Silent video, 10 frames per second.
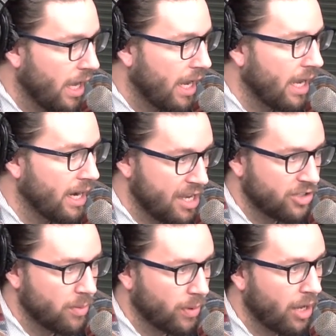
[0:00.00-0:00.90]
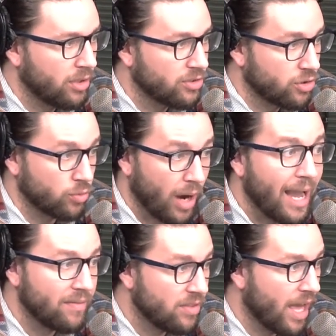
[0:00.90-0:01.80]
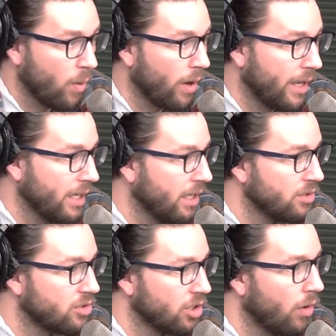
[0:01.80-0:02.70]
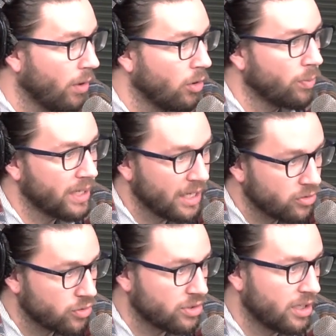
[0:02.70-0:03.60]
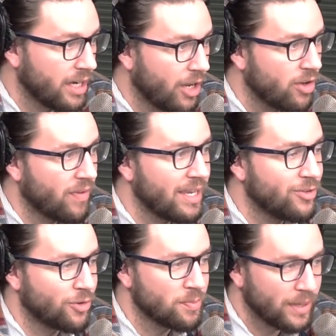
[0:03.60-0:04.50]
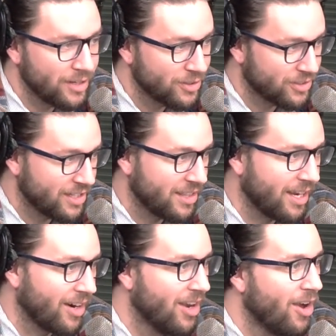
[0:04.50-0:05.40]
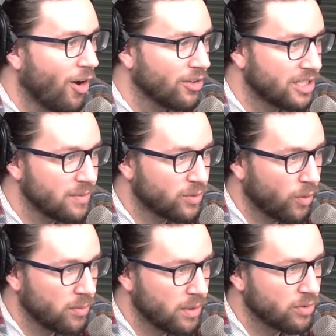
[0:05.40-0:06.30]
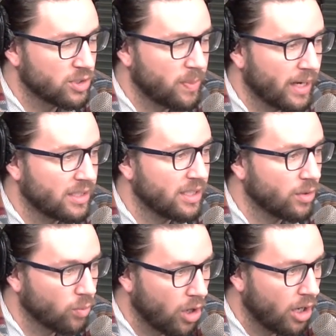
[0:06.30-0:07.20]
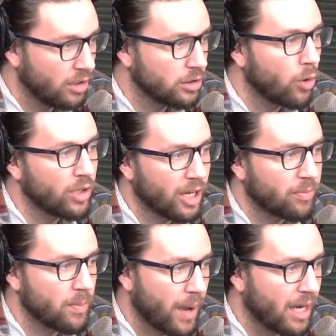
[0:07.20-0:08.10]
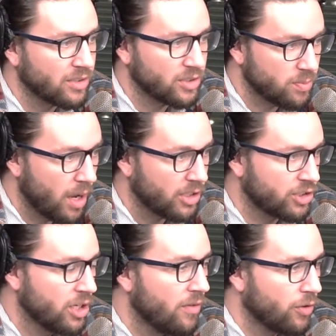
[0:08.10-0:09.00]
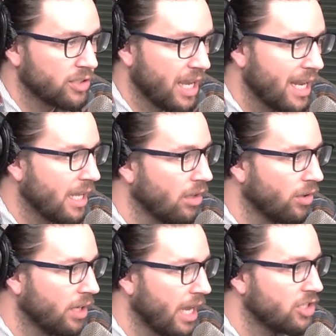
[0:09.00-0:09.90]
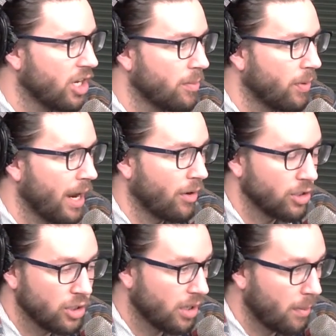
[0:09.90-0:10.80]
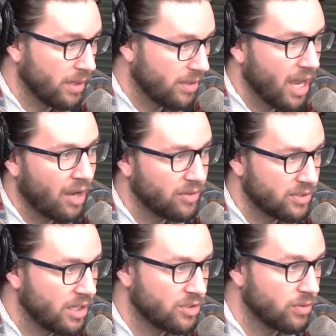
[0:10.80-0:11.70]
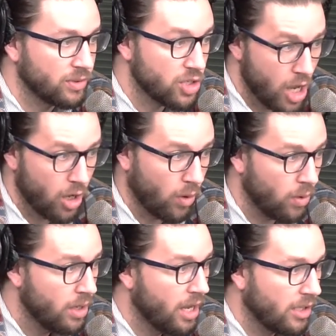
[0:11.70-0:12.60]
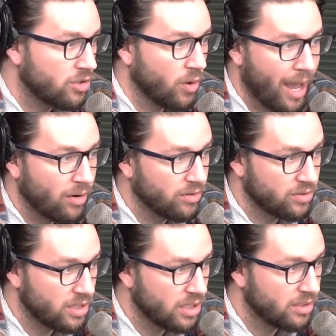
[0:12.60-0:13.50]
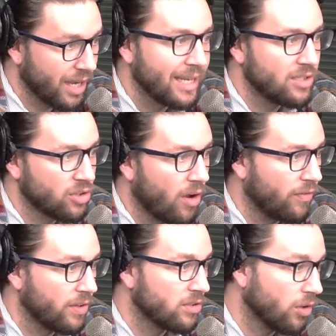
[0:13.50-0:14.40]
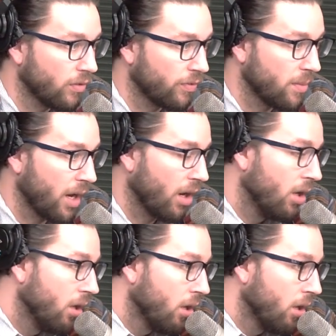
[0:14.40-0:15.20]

And A.J. Brown has thrived that way, and so it'll be interesting. Now you have Adrian Peterson in there. Our team's going to be respecting the run, loading up the box as much for Tannehill and A.J. Brown. I mean, the obvious answer is no, and so how does the Titans' offense look from there?